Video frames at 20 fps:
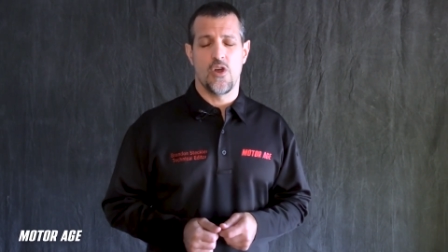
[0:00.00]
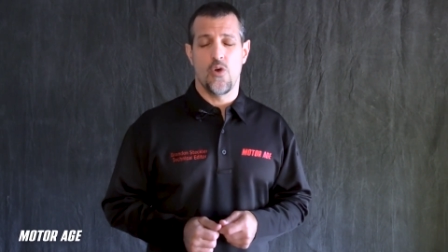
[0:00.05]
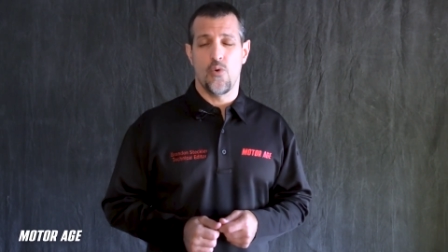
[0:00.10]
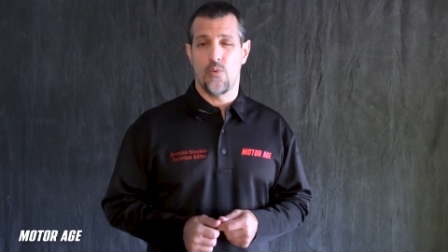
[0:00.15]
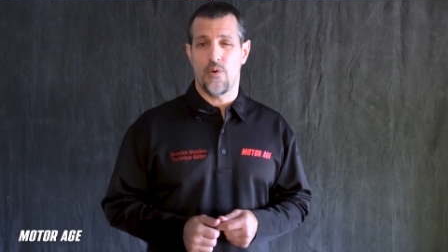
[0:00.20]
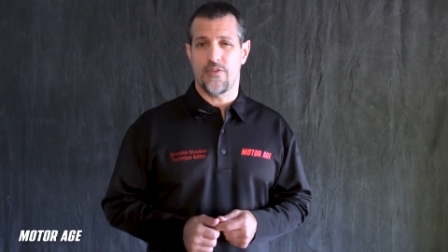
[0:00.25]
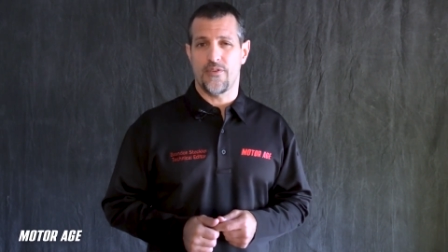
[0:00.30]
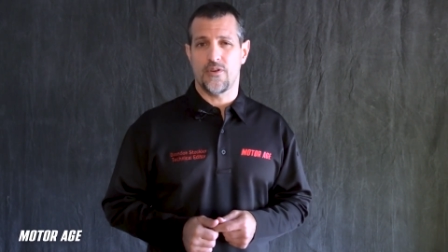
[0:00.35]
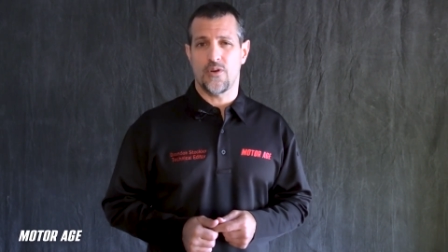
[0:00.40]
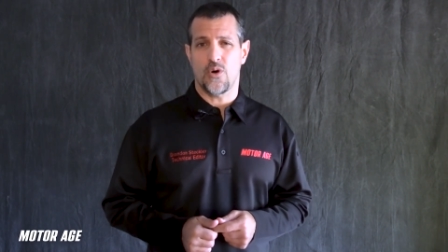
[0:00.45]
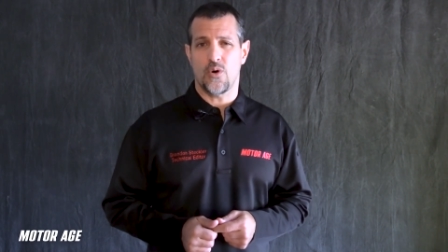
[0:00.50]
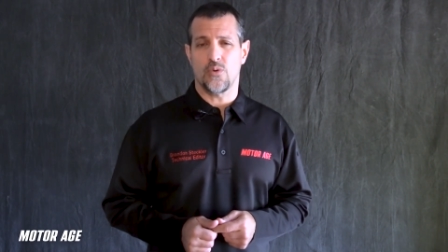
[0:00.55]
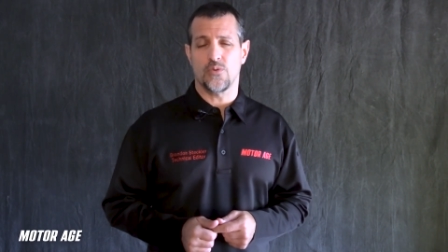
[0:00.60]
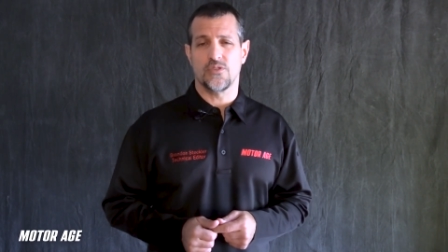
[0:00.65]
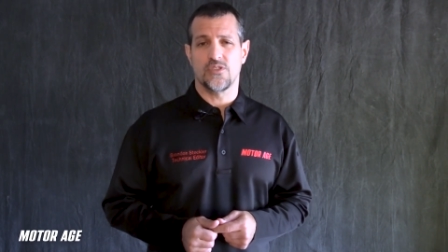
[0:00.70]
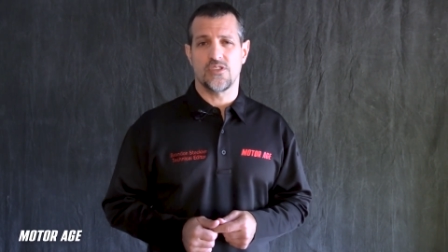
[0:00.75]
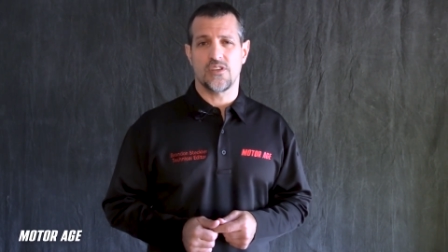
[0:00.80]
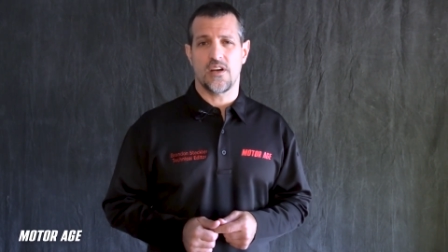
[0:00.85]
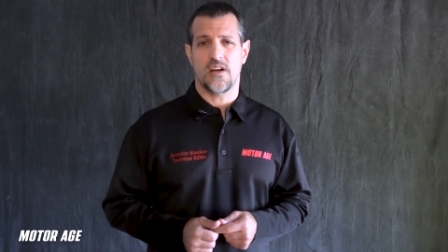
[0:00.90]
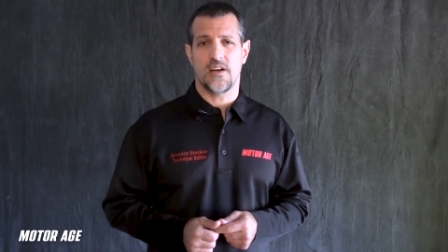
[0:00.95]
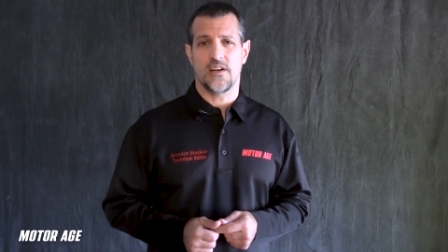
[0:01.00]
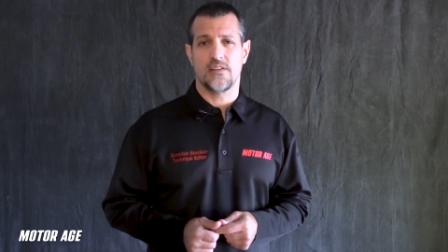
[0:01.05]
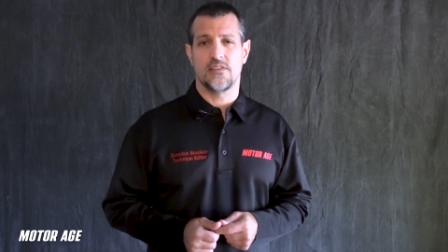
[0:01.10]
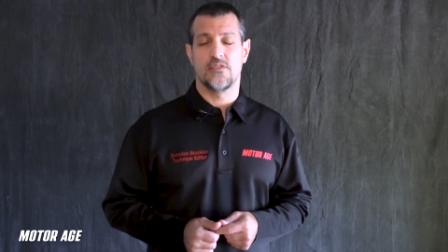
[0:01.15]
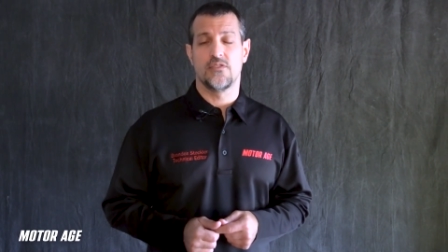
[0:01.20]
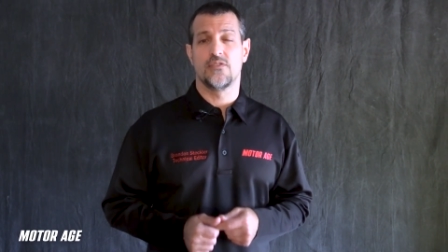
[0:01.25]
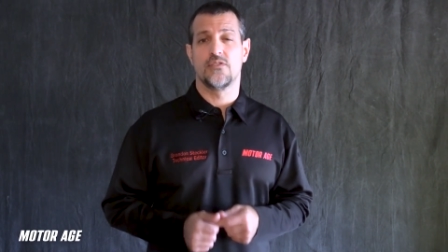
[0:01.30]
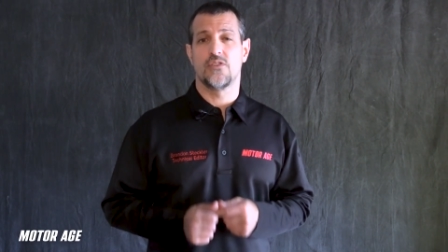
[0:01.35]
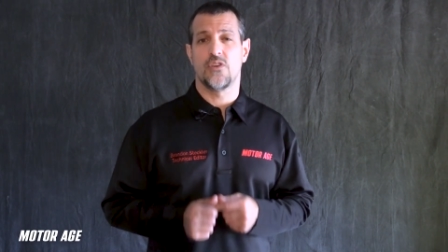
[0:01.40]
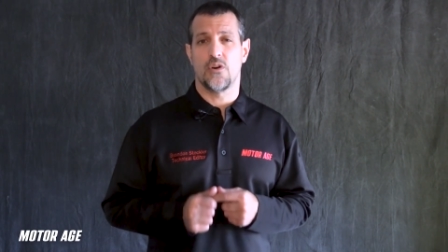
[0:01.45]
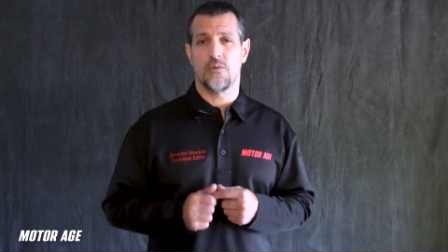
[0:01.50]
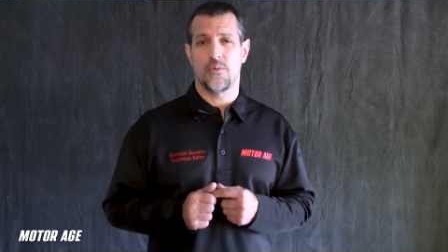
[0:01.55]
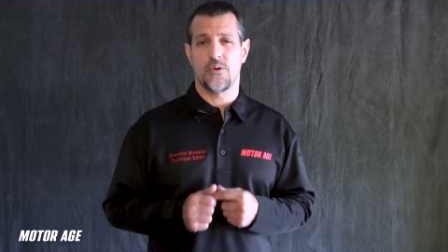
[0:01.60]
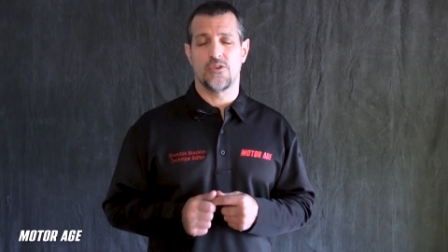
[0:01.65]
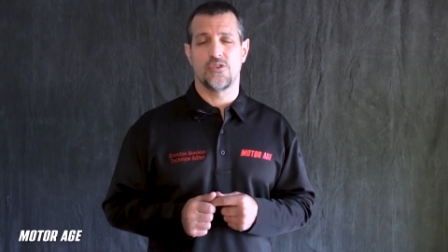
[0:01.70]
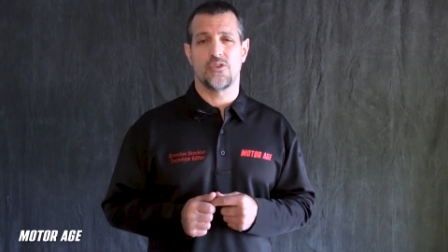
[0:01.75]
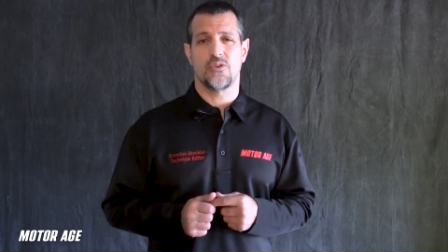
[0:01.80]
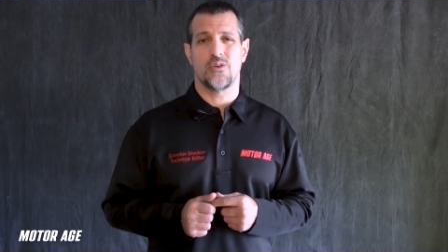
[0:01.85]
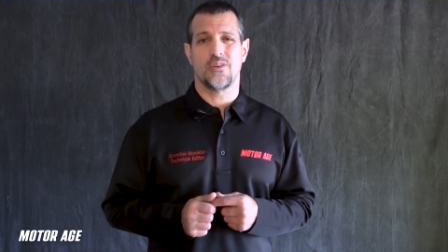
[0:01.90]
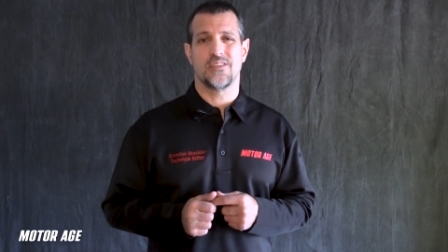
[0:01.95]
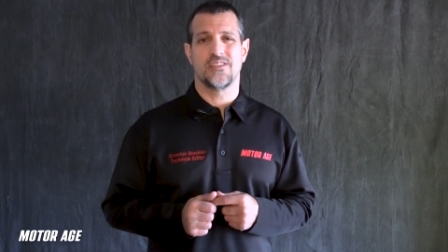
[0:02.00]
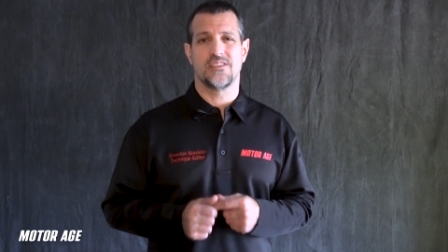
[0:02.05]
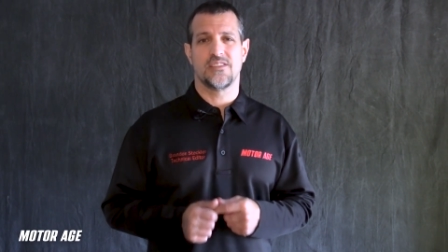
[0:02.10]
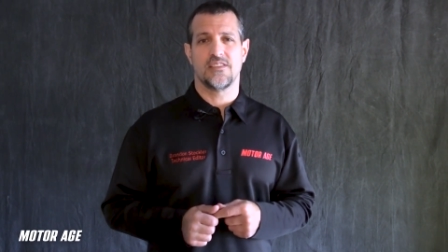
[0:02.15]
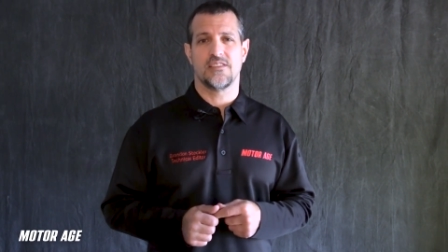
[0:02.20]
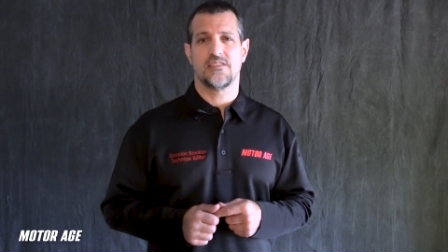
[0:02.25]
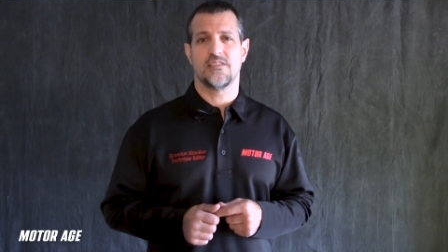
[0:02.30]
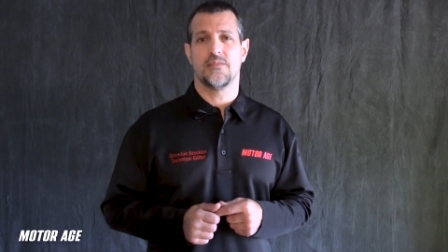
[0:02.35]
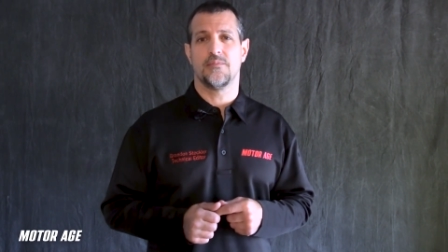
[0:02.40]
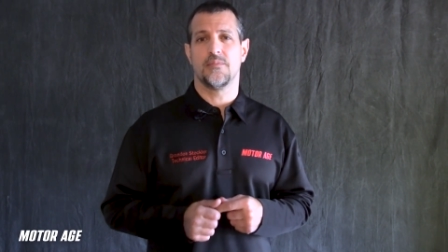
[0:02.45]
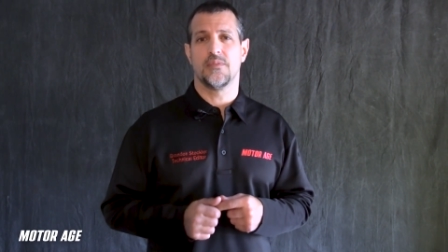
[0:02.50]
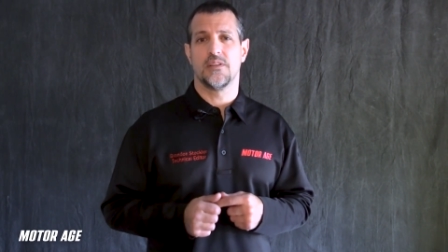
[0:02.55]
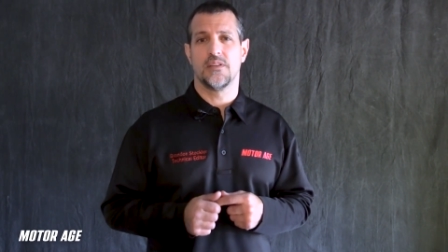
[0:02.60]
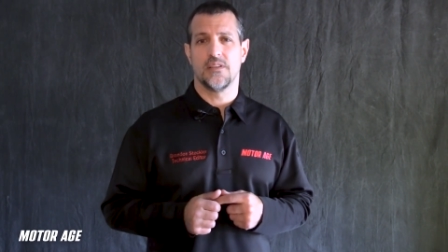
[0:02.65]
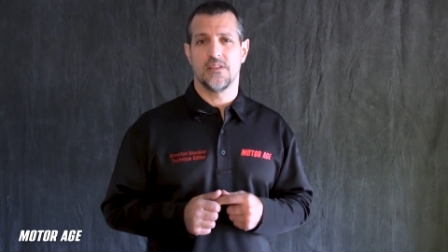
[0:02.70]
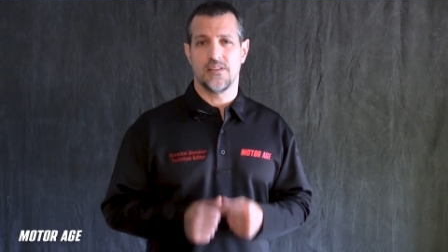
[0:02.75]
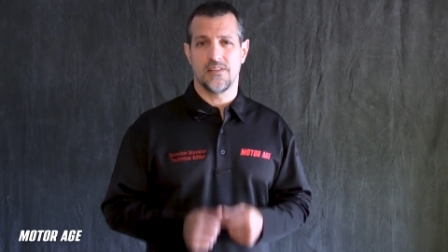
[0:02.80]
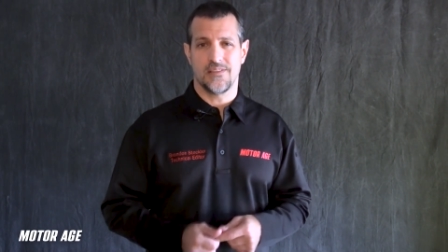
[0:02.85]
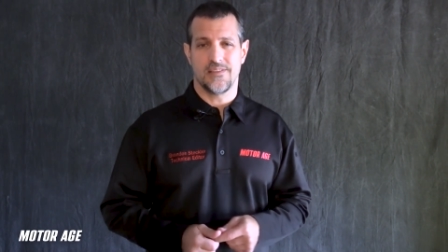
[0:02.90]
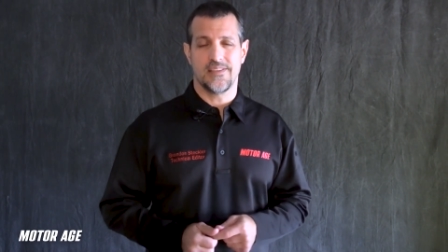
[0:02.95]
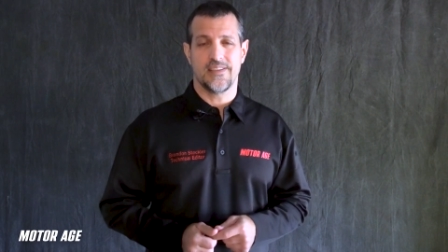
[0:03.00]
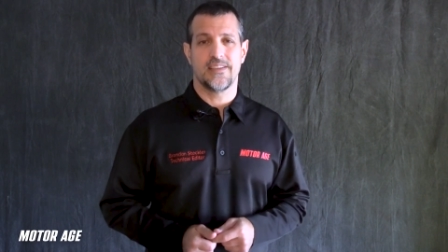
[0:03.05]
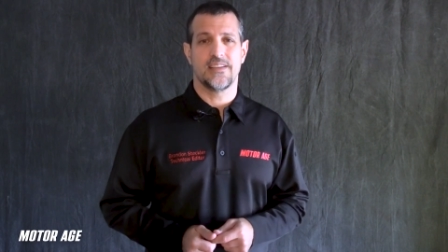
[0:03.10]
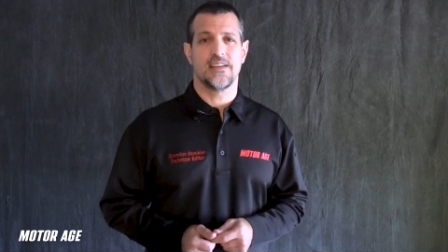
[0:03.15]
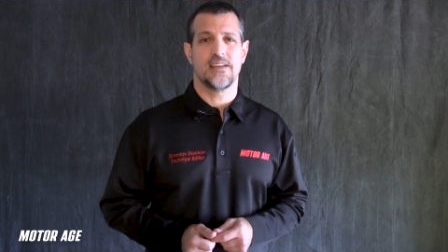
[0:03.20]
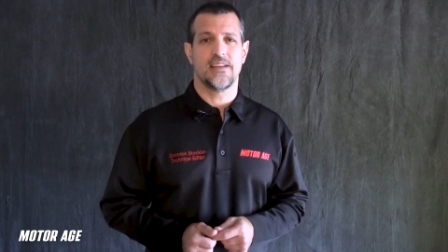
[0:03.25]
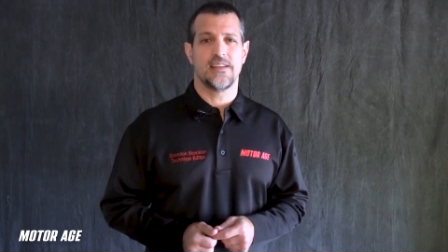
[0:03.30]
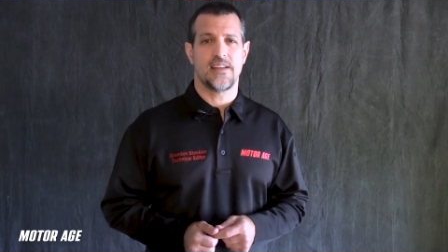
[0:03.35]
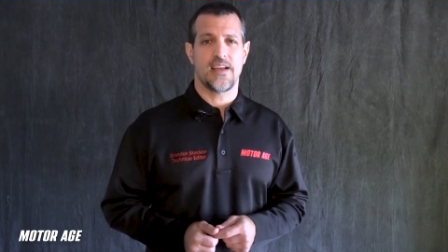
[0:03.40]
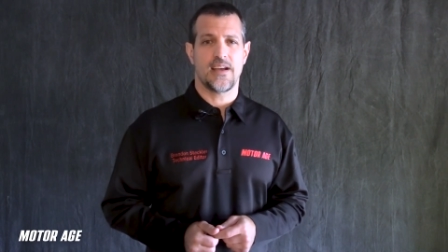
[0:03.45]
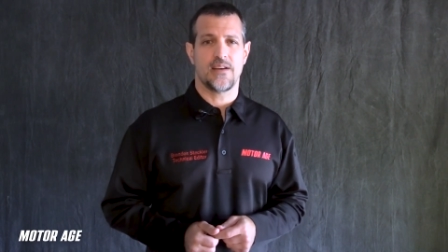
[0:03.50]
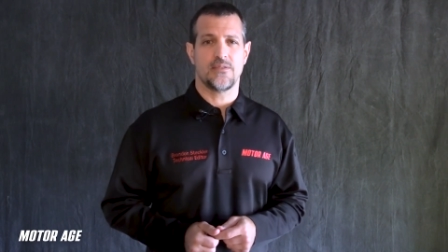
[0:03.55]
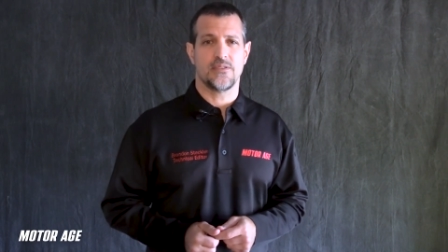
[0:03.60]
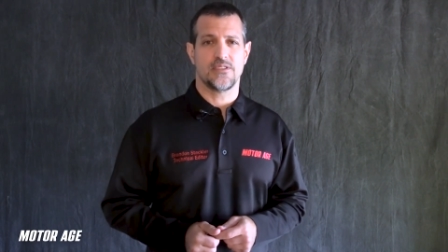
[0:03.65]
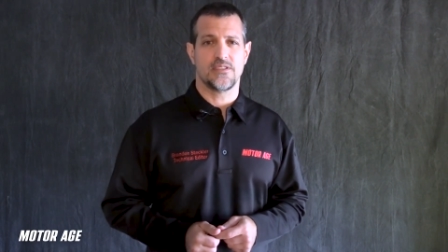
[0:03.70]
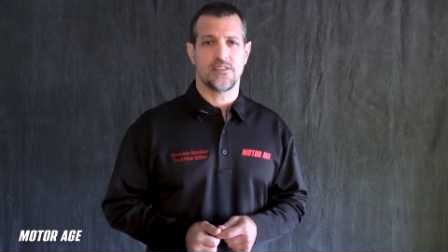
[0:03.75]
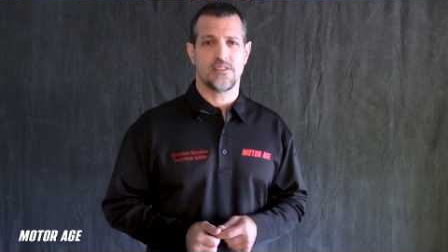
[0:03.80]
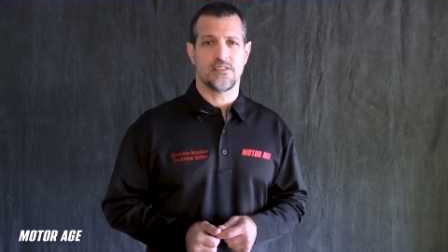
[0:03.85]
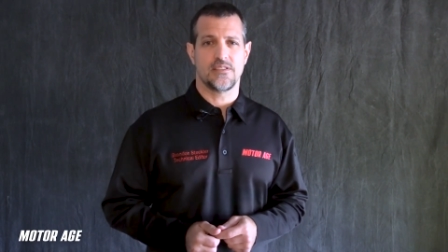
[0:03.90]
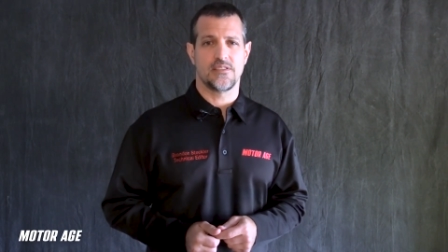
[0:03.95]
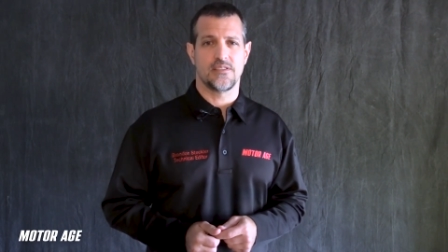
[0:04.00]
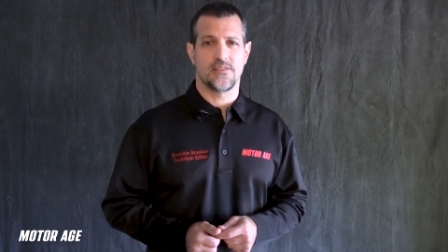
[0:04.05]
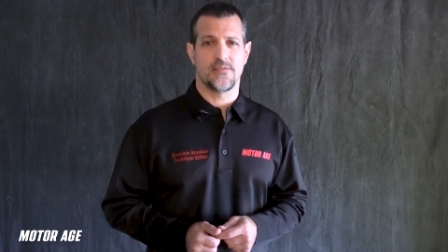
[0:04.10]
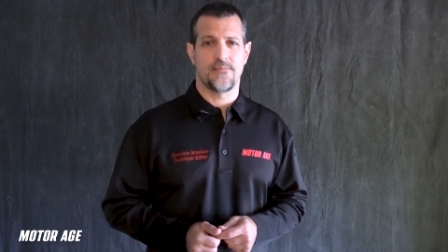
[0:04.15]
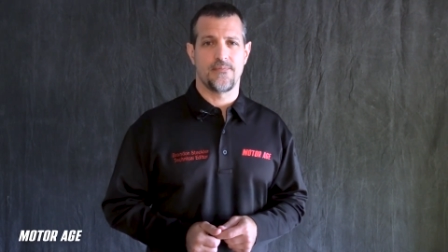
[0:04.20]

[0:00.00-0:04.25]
with cold side turbocharged system leak analysis.